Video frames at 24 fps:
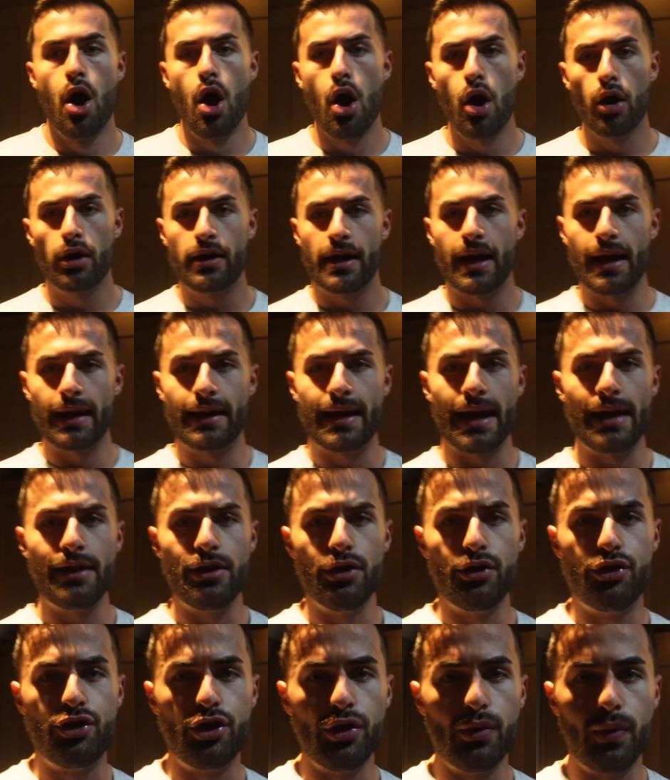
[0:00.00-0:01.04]
Okay
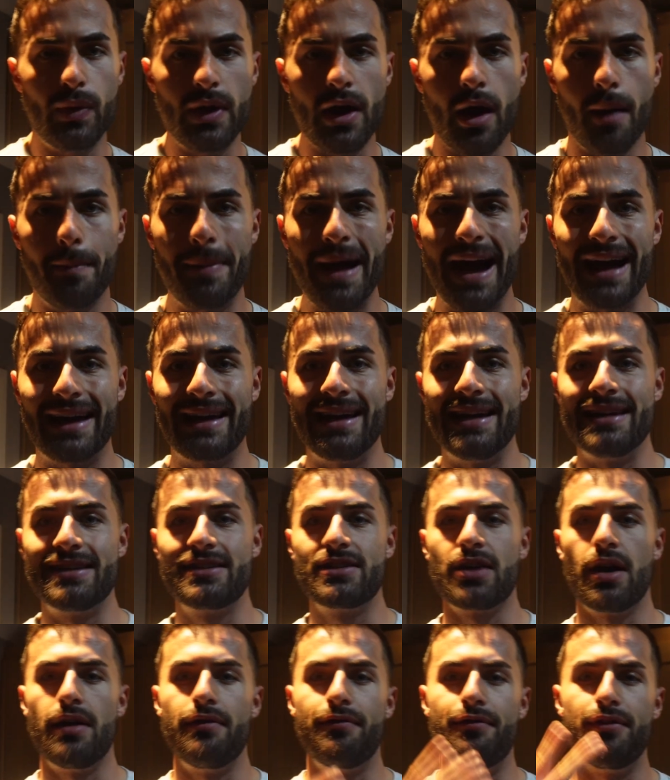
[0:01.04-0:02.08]
YouTube, we are back. It's
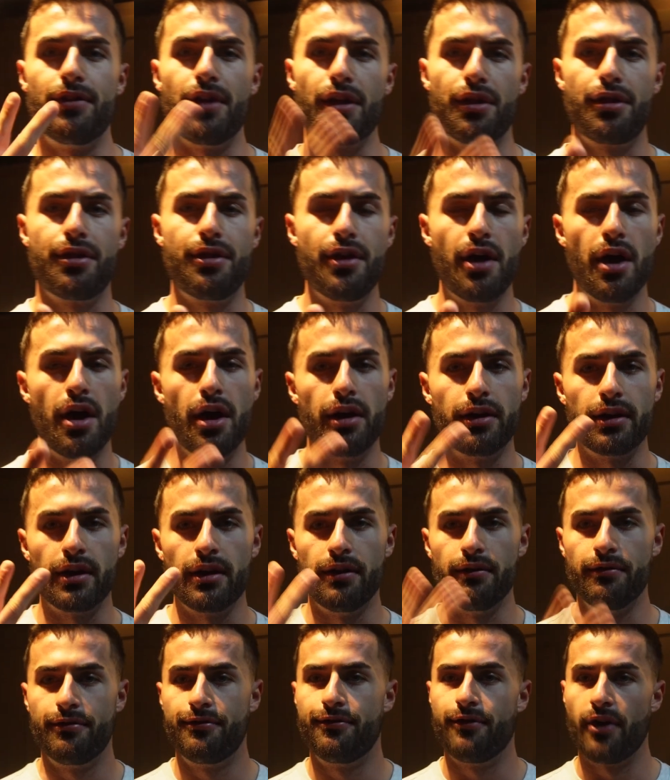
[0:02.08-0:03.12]
time for the third
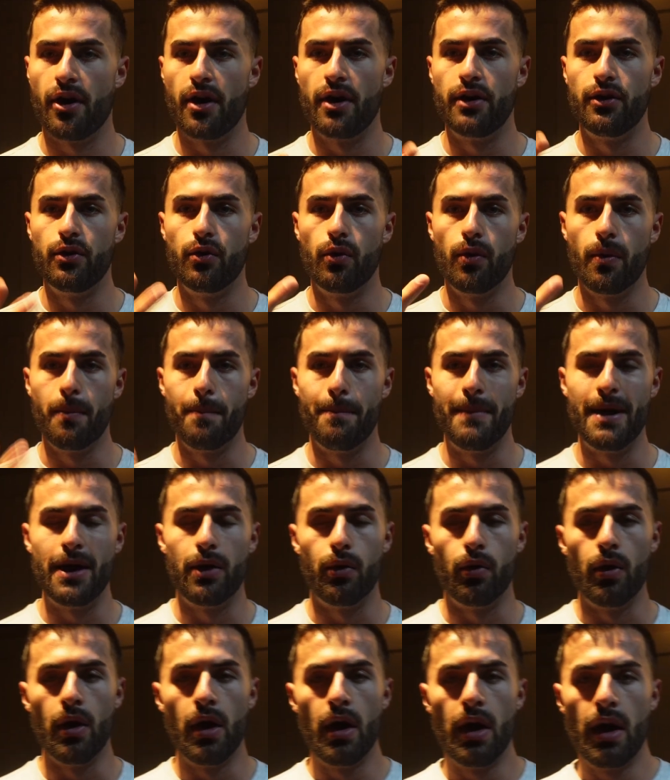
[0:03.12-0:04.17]
and final meal.
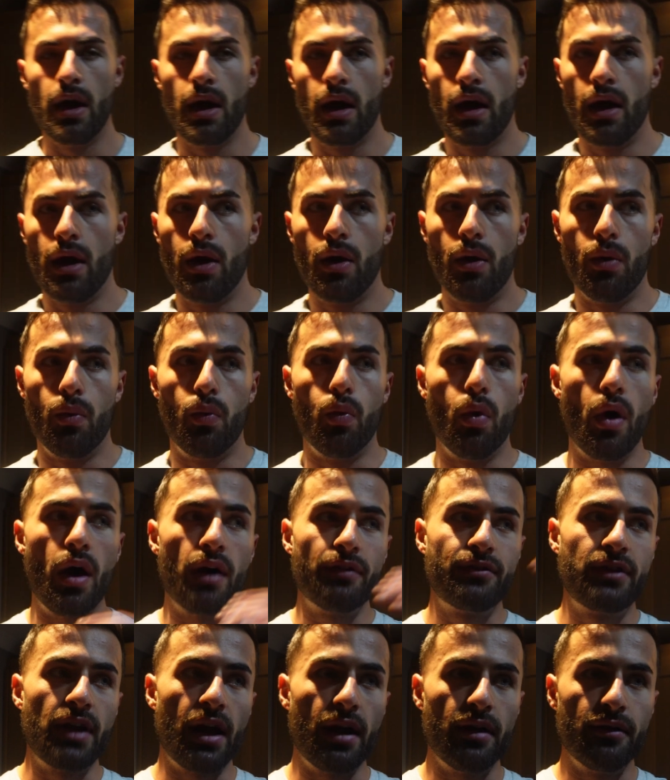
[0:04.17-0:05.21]
What
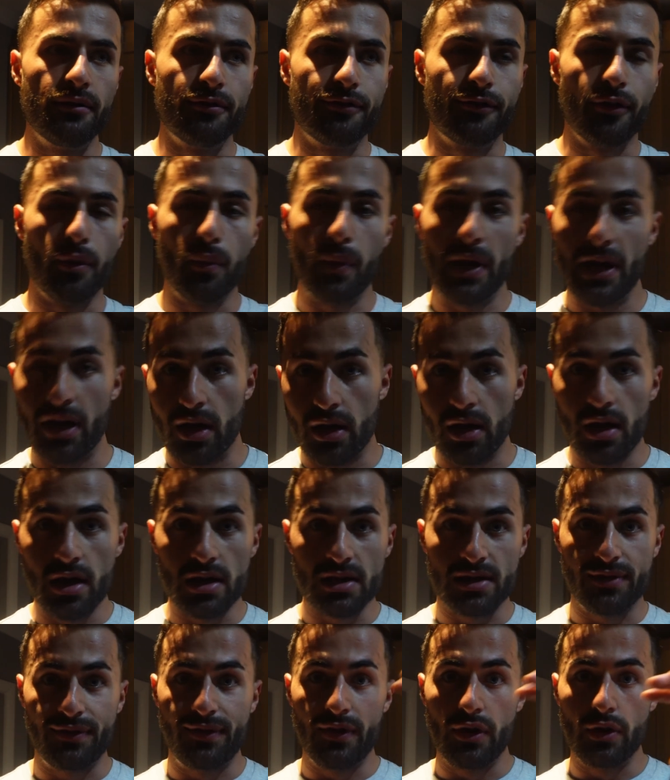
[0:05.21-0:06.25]
I've done from when I
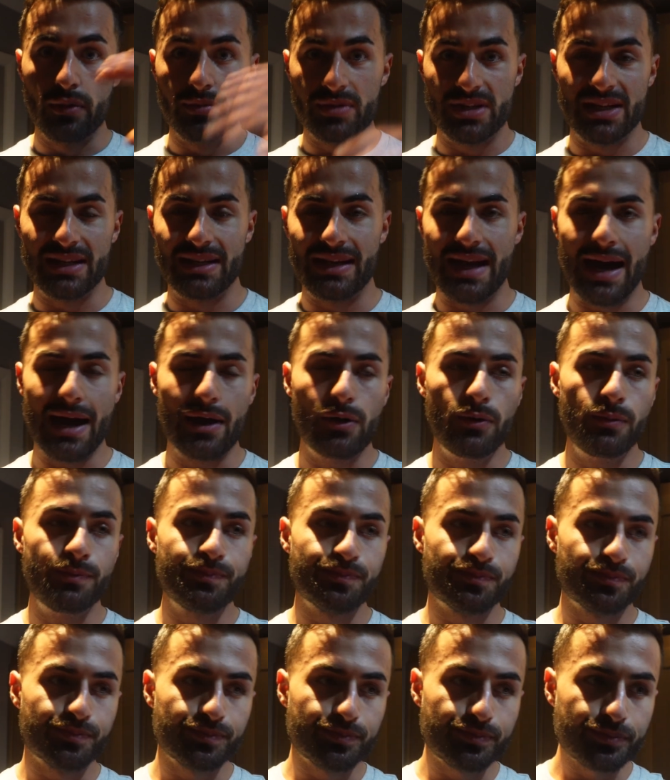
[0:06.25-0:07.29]
last filmed to now
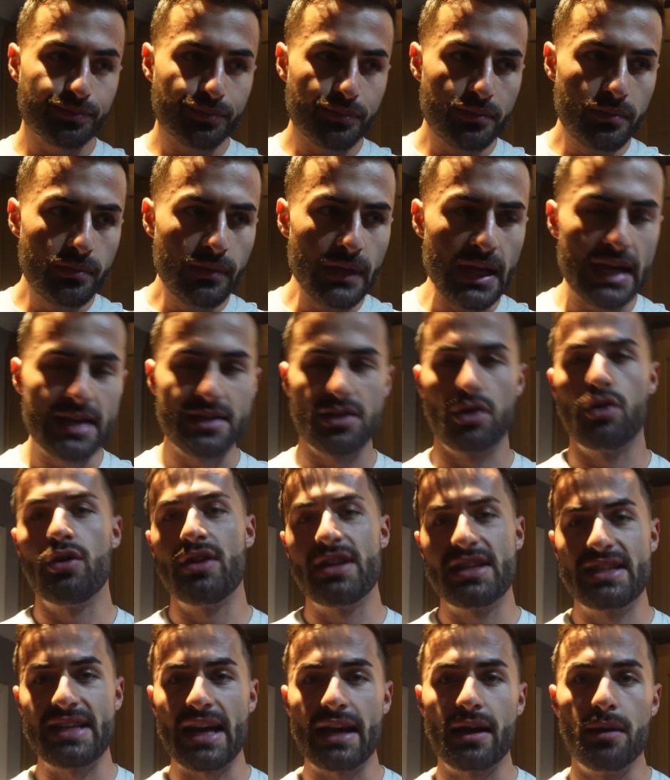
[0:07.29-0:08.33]
is I've got the
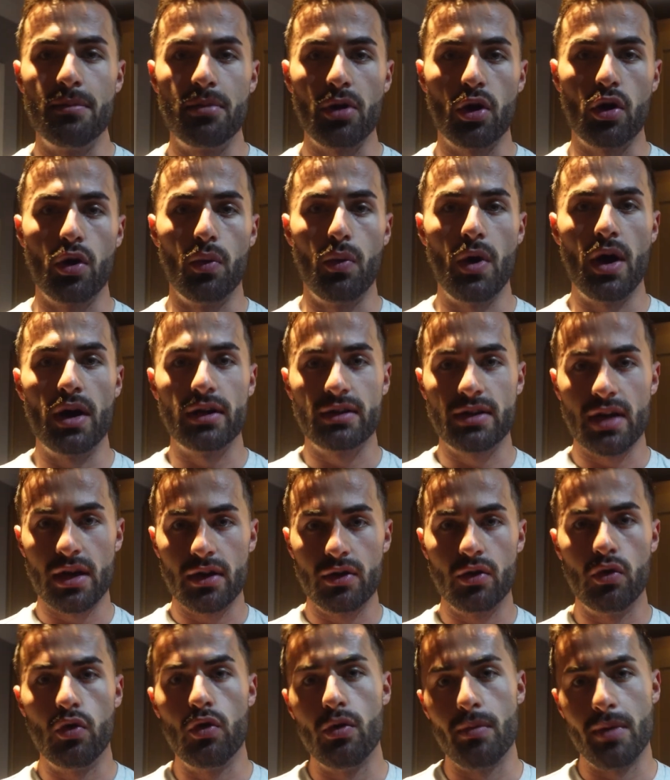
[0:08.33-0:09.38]
second block of work done,
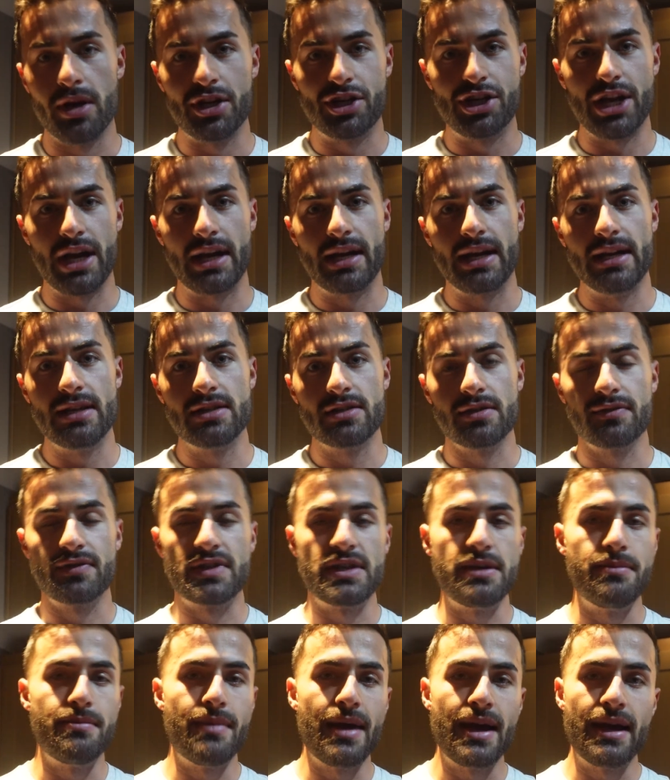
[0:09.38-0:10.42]
all my check-ins,
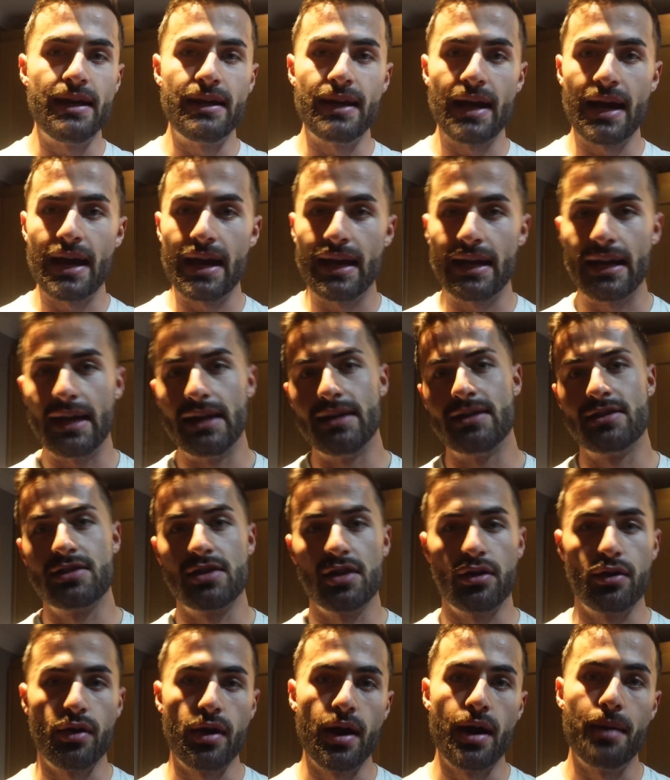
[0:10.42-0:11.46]
obviously made a
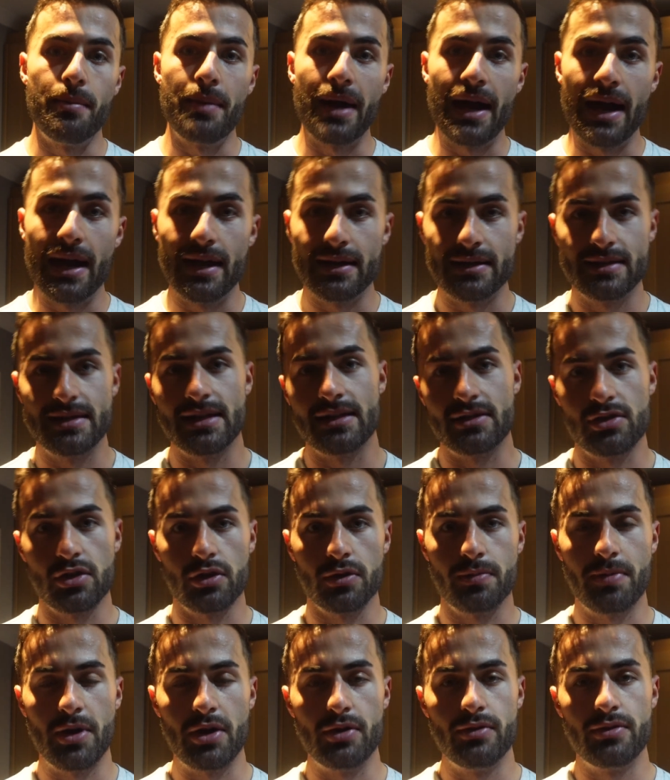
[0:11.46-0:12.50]
Instagram and
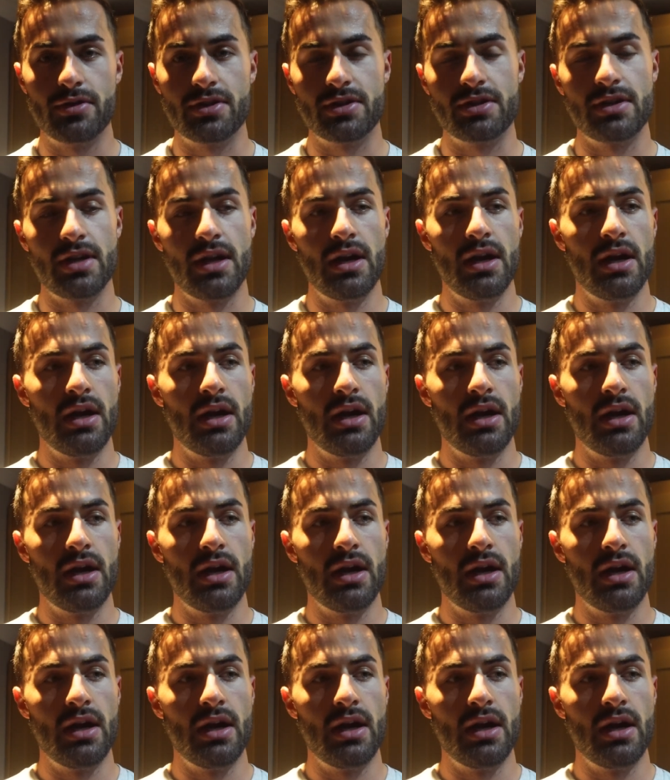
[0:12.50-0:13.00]
TikTok post.